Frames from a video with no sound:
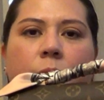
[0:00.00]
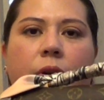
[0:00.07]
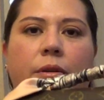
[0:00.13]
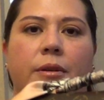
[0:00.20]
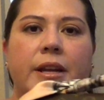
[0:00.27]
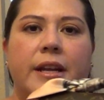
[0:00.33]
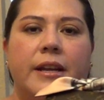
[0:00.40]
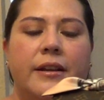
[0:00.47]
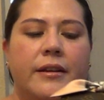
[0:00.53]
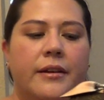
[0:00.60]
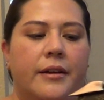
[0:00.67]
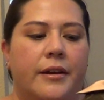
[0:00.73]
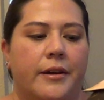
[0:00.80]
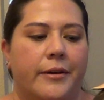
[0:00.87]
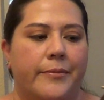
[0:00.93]

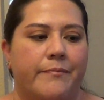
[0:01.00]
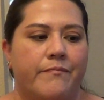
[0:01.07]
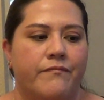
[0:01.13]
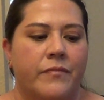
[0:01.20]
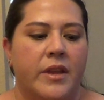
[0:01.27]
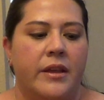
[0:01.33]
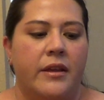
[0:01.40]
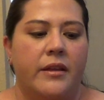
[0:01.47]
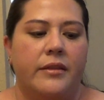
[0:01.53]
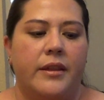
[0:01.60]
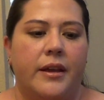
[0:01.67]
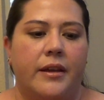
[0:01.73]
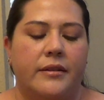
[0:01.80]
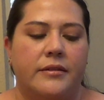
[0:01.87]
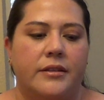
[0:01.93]
worried
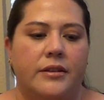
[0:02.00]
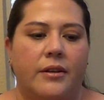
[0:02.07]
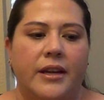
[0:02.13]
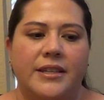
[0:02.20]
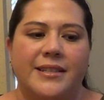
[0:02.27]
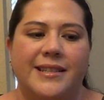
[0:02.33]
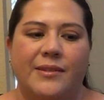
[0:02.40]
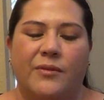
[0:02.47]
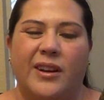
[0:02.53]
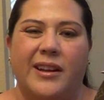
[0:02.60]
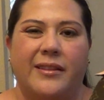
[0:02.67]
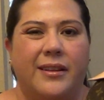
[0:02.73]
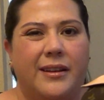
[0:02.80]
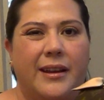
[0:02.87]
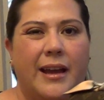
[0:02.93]
that, you know, I just
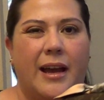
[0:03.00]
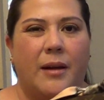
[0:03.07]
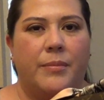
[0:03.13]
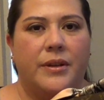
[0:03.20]
didn't want anything